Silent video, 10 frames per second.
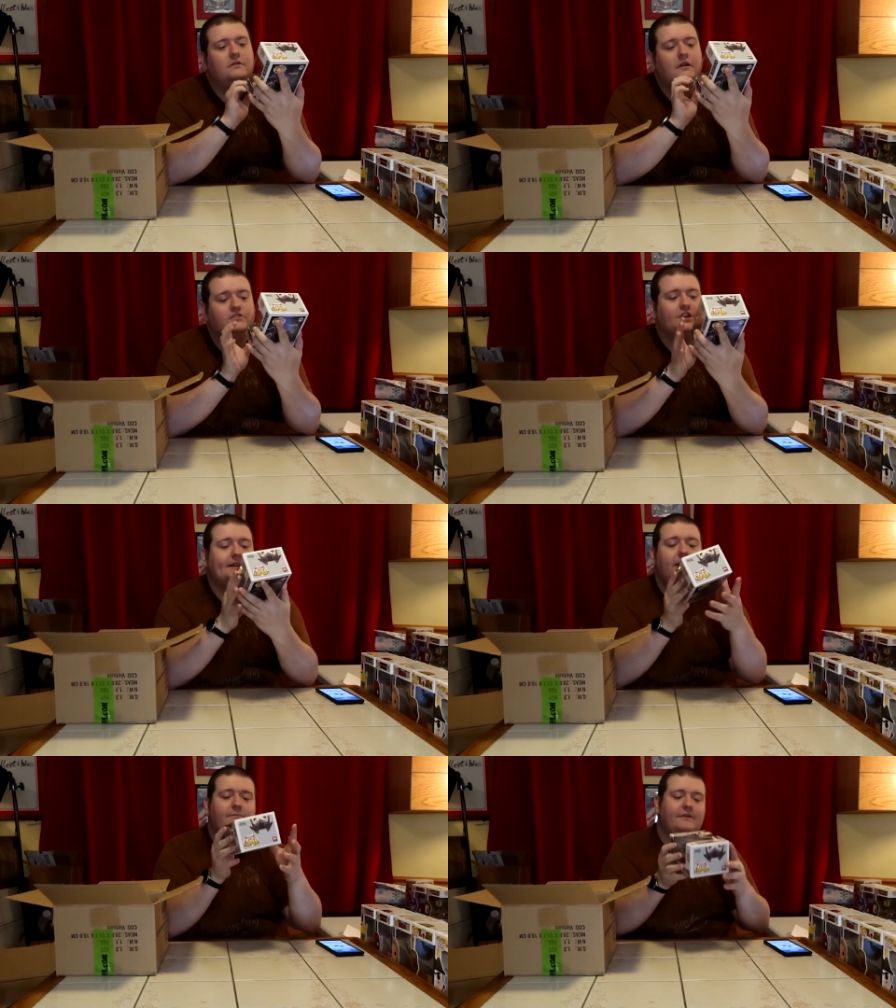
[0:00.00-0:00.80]
I'll check
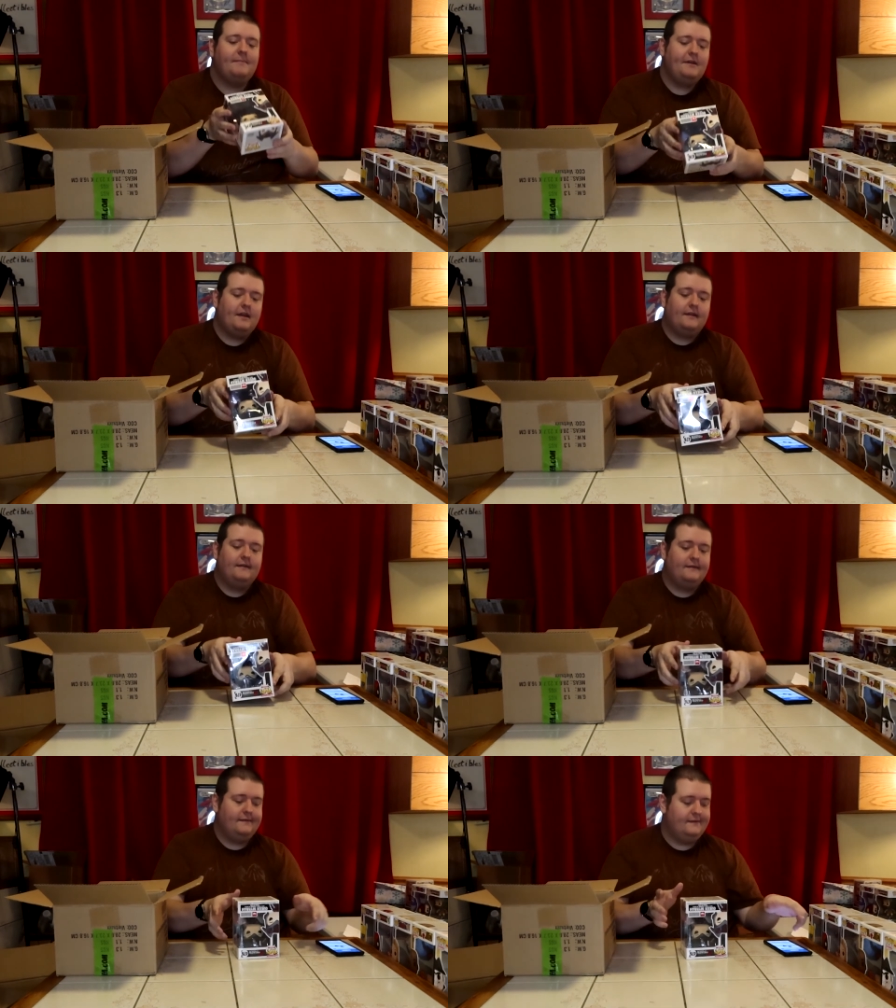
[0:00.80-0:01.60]
it out and be right back.
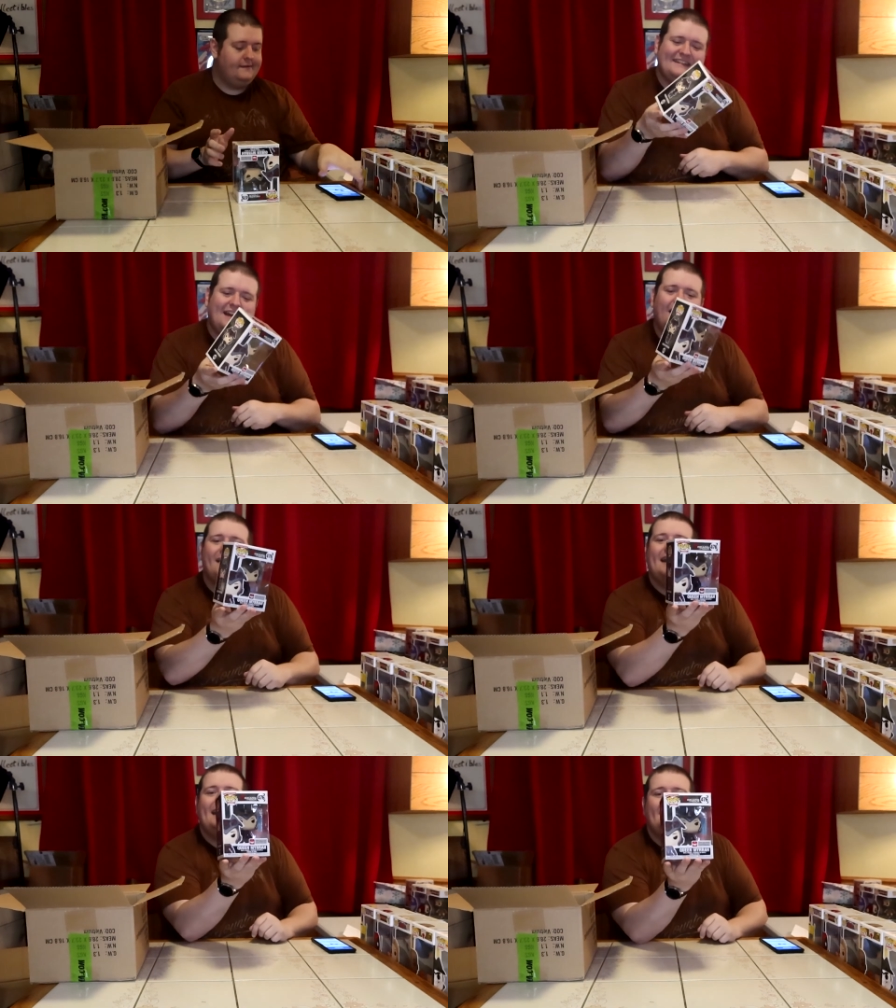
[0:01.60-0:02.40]

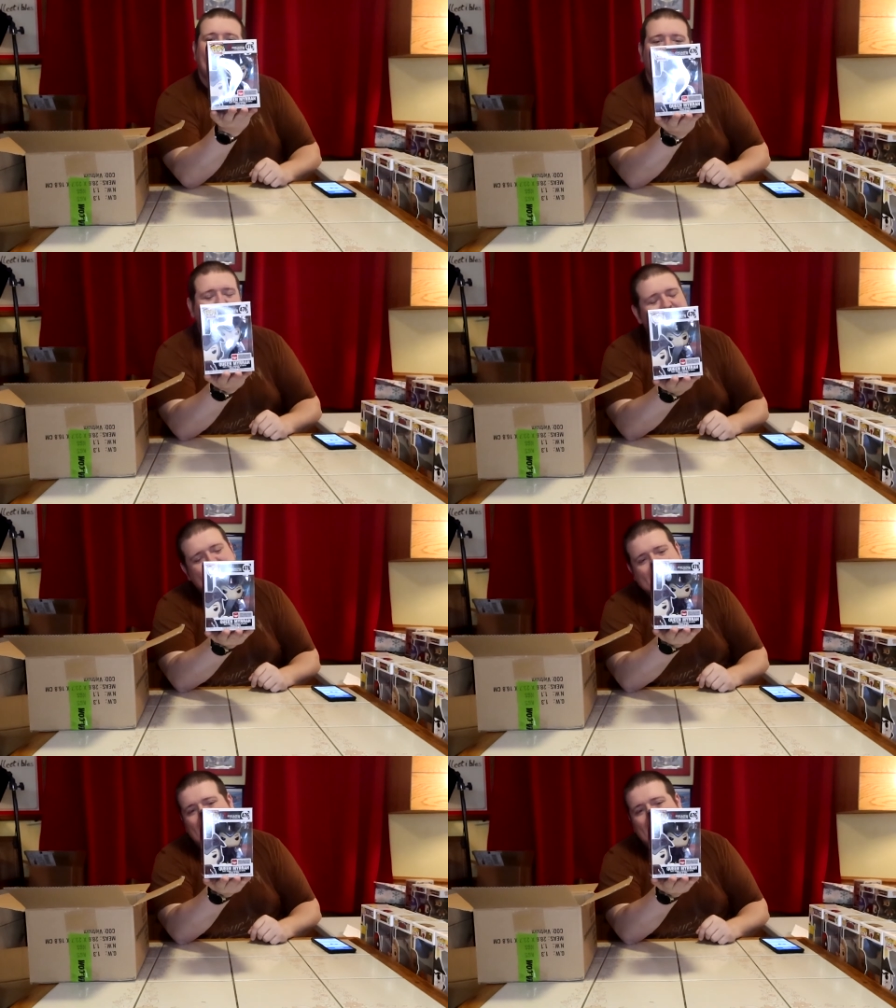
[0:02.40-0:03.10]
Alrighty, little 6 dollarer.